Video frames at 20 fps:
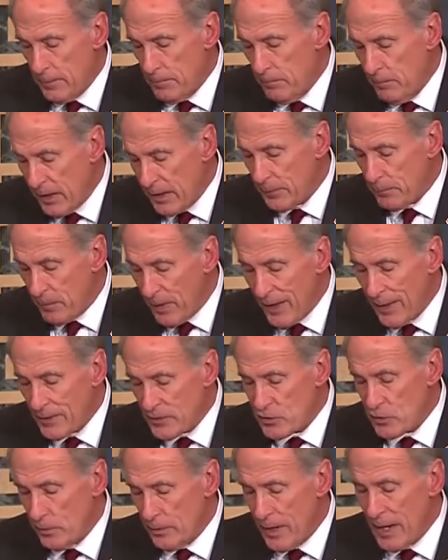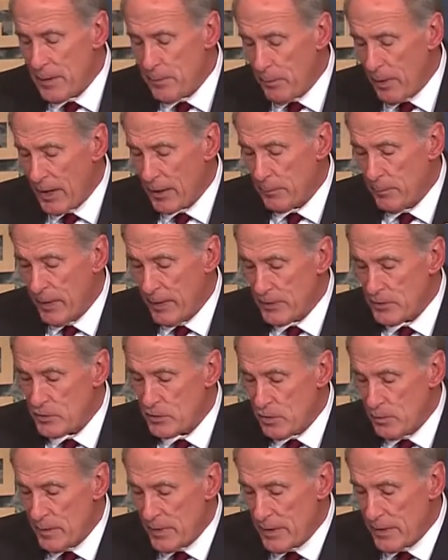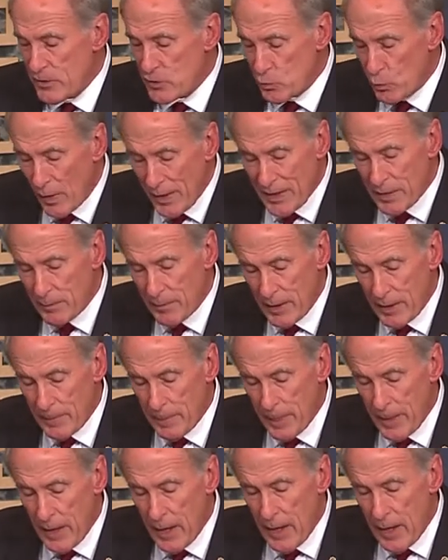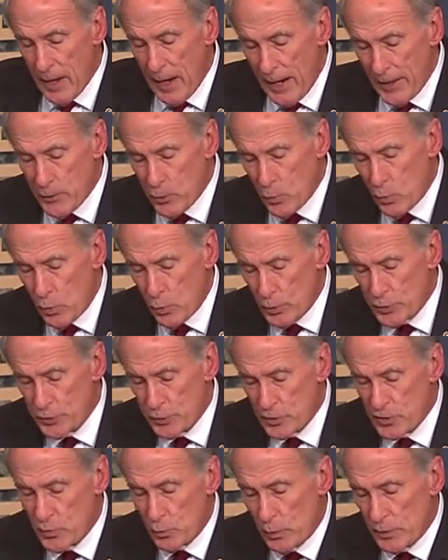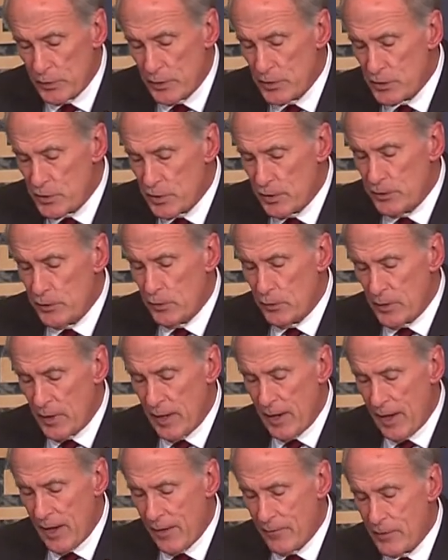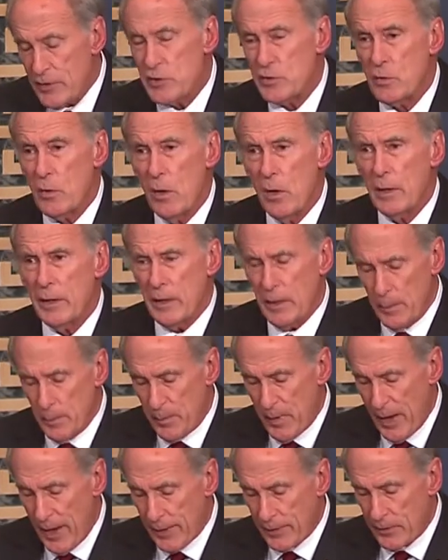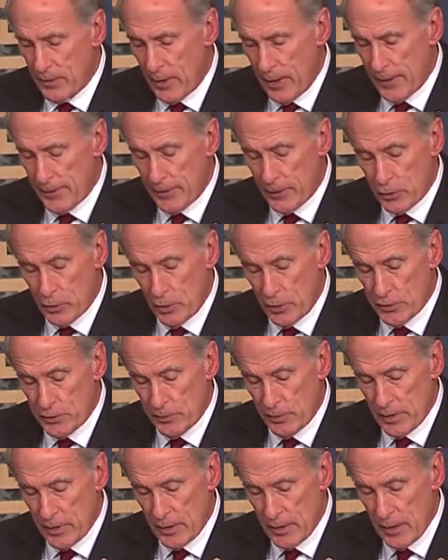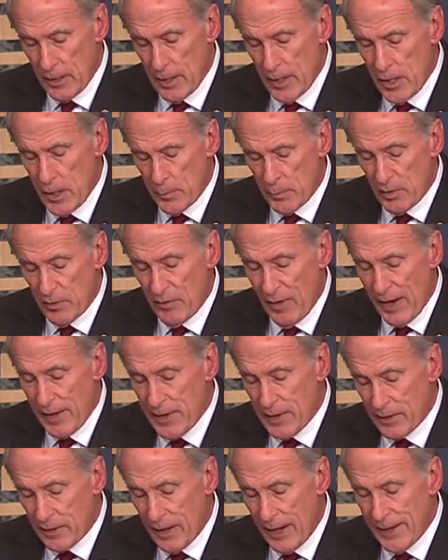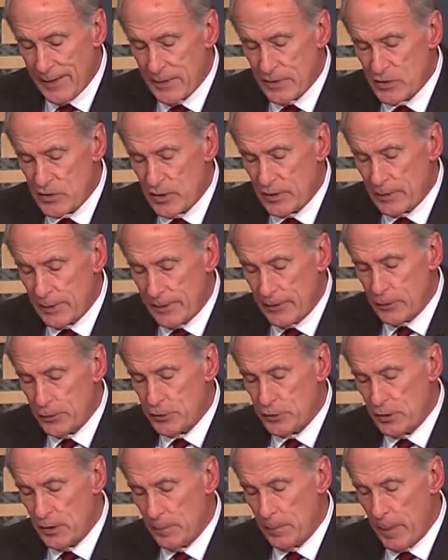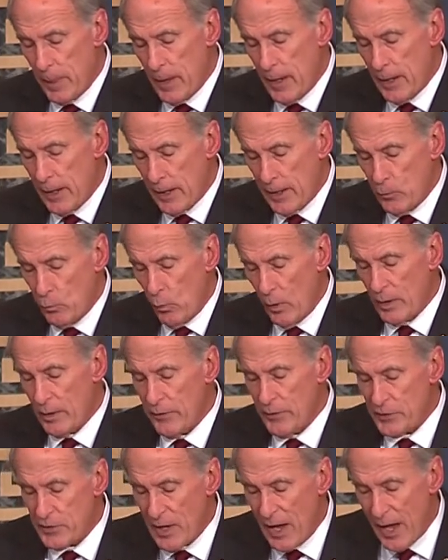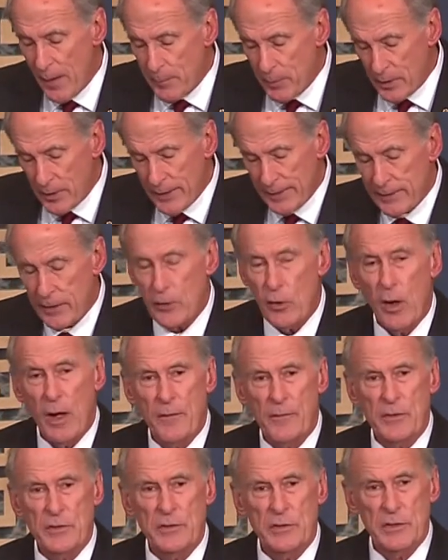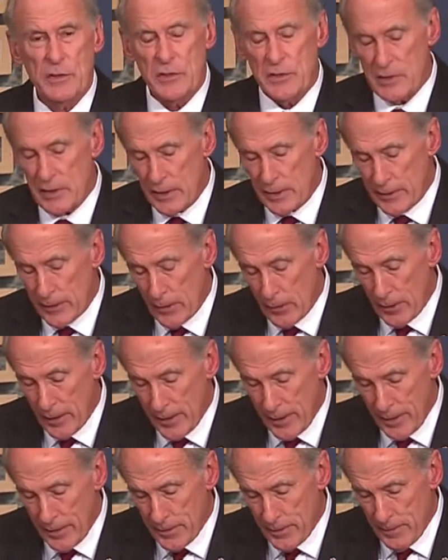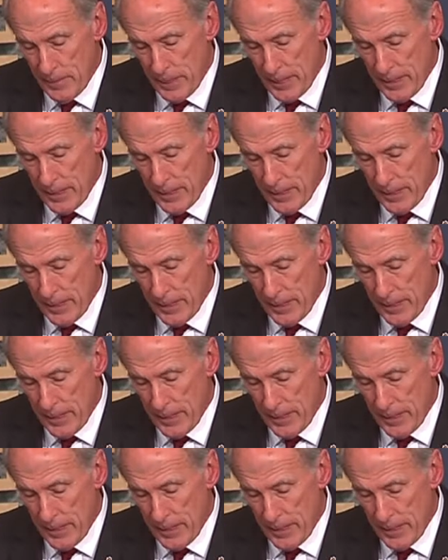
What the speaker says: Mike Pence, or named Mike Pence, to be his running mate, I knew Hoosiers would continue to have a strong impact on our country, providing guidance and leadership in one of the top elected offices in our land.